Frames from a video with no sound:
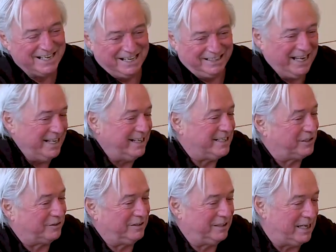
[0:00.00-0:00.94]
then
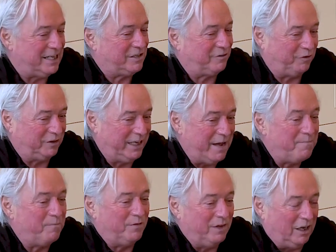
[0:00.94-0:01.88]
it's for
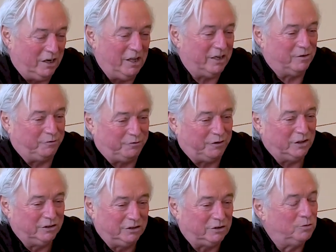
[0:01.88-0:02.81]
them a lot of
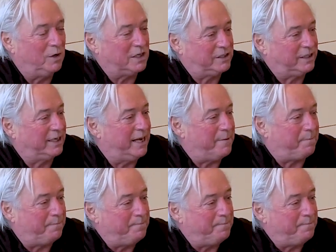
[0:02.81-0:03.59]
fun to watch the clip.